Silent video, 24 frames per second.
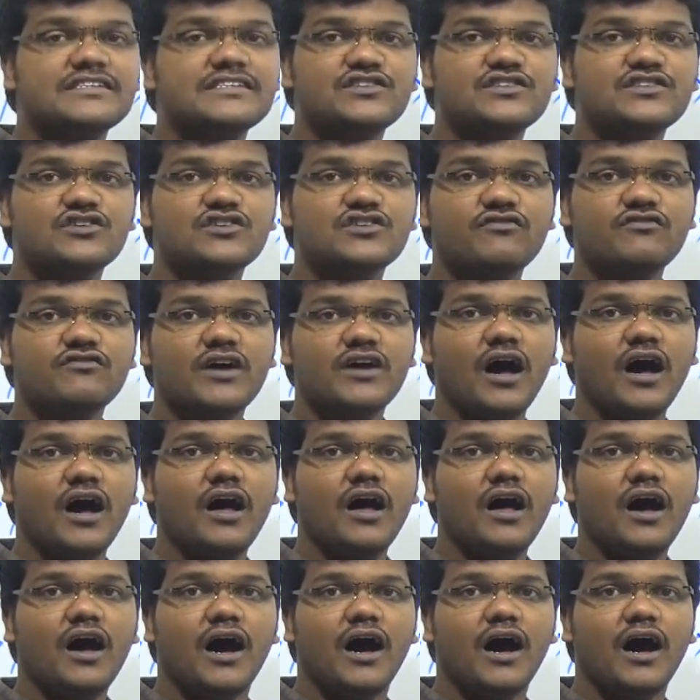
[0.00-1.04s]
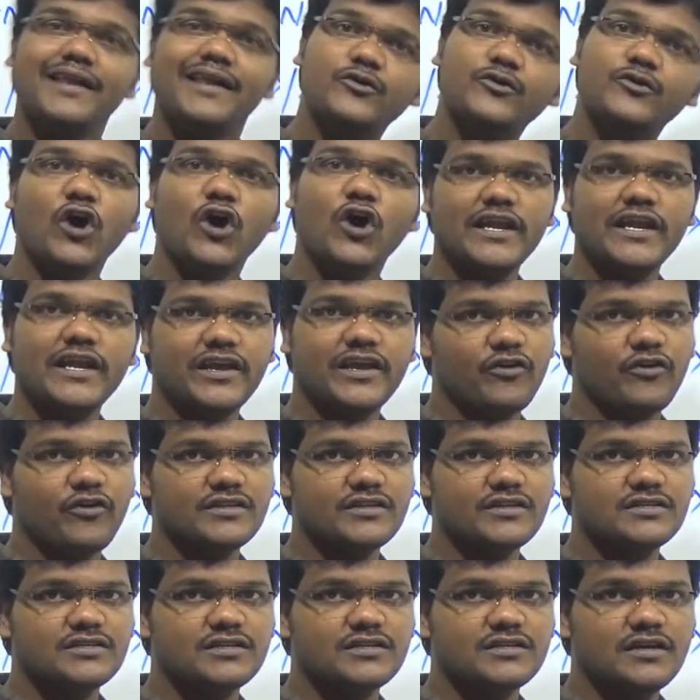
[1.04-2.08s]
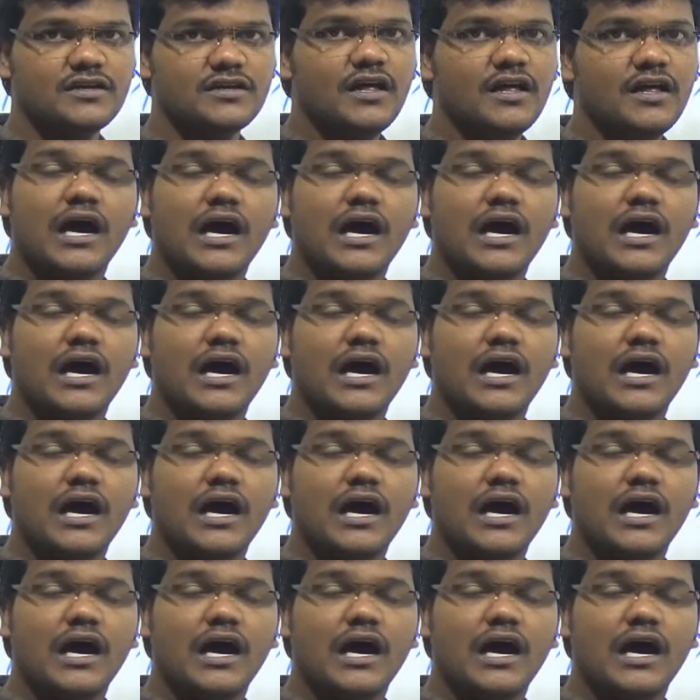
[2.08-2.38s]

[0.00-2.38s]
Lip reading: of alcoholic OH, a